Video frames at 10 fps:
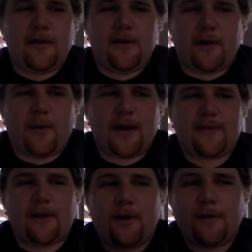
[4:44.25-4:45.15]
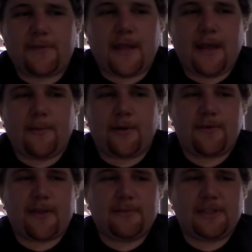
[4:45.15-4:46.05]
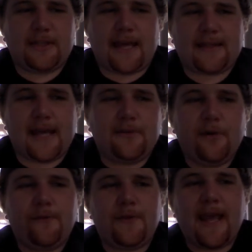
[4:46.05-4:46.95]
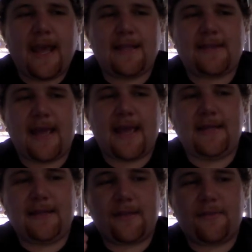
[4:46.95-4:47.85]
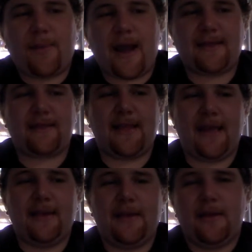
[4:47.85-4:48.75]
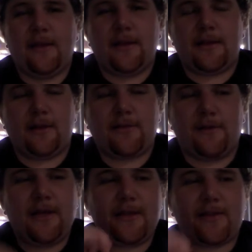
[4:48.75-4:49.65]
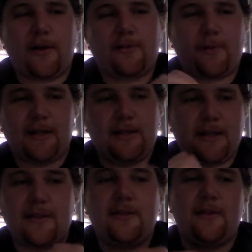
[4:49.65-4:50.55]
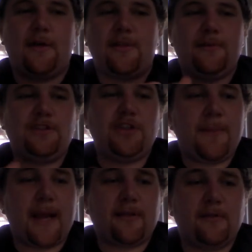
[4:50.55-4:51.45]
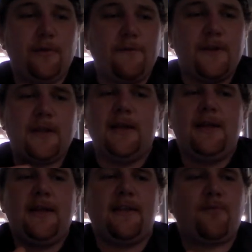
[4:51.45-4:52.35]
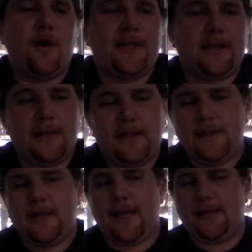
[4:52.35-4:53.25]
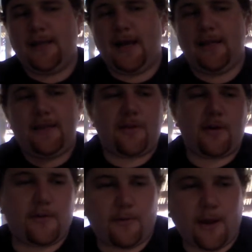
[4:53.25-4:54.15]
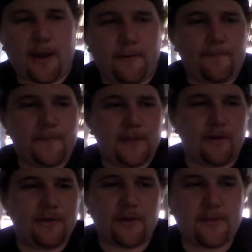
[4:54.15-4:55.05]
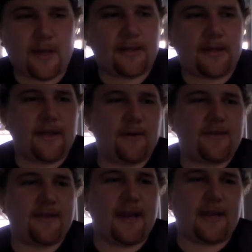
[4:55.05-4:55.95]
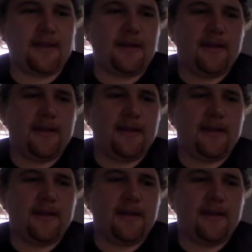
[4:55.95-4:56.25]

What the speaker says: hurt them or some shit like that. Luffy hates that. He despises that. You know, so he starts running. So we jump back to Luffy. He's running, and he turns around. You know, he turns on his gear second,